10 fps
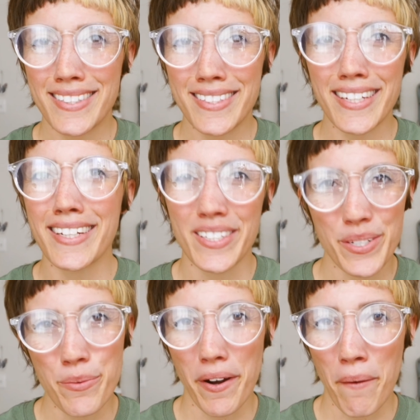
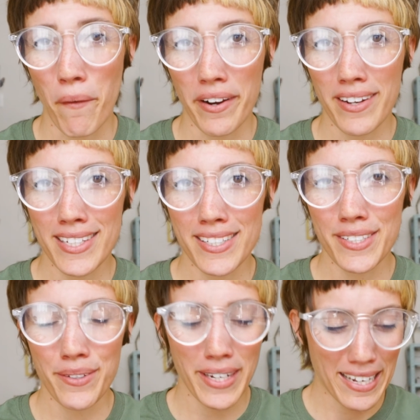do what I wanted it to
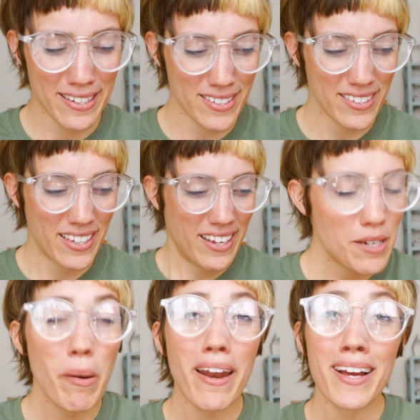do, I guess.
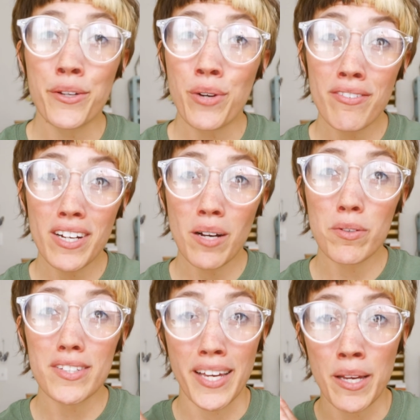But I do have a
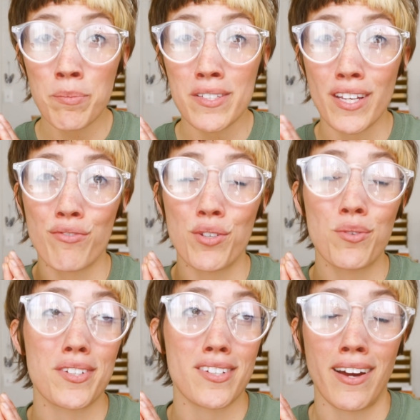couple tips if you
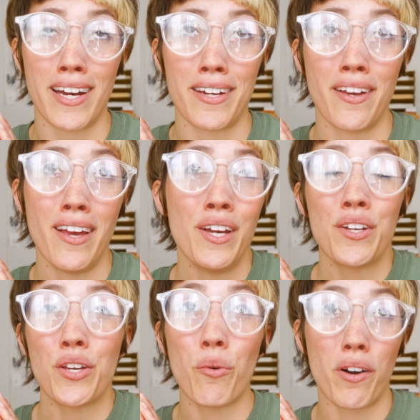decide
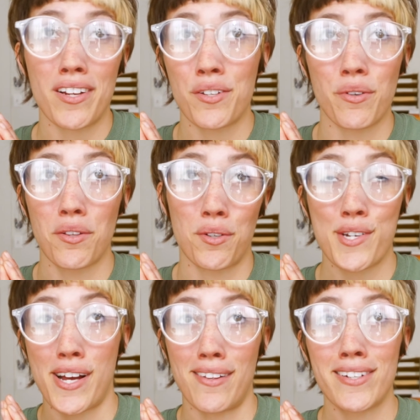you want to do a little
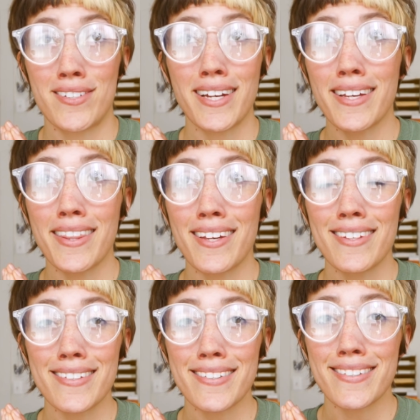challenge like
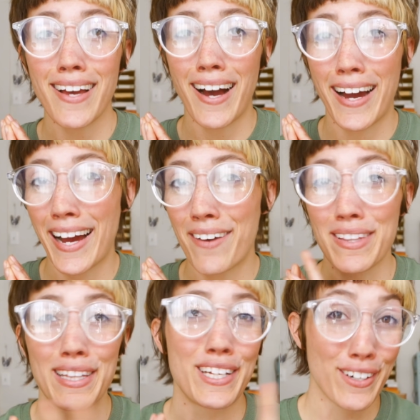this. I have
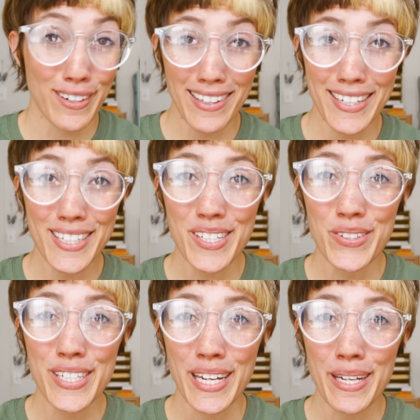literally
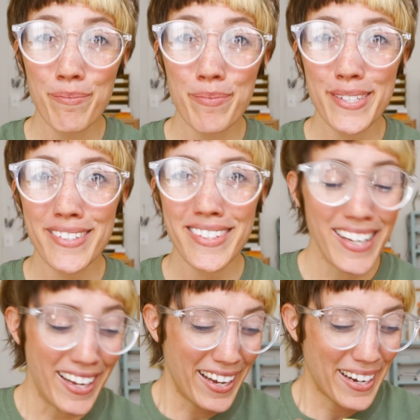2 tips.
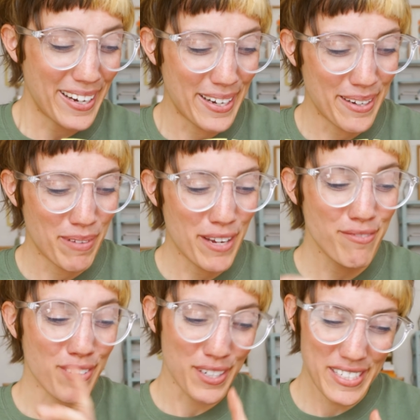My
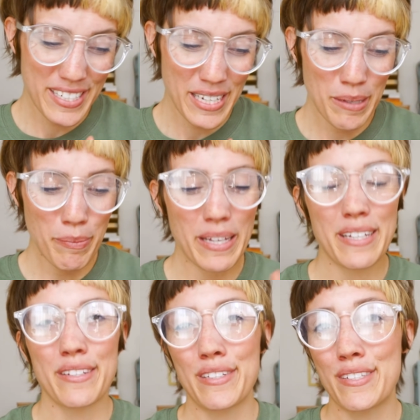first tip
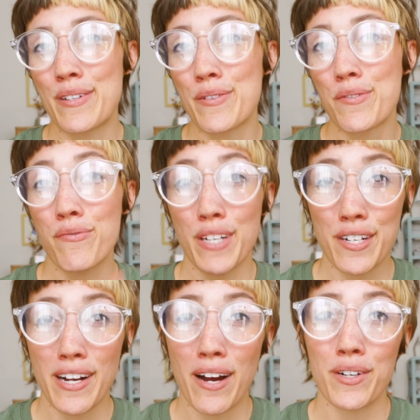is to
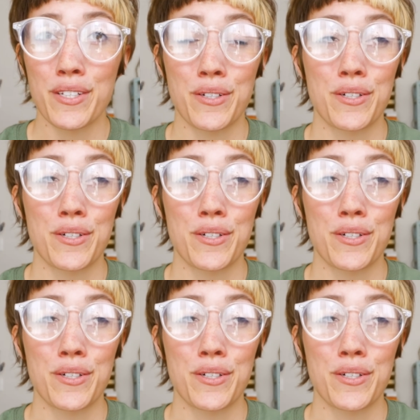figure out your